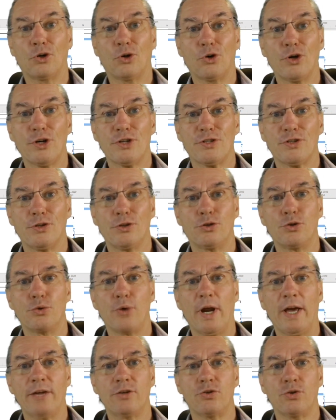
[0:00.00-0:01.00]
Of course, the
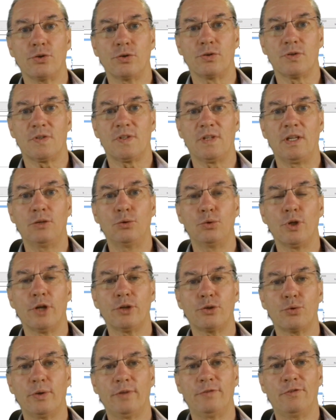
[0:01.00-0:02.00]
durations, they do not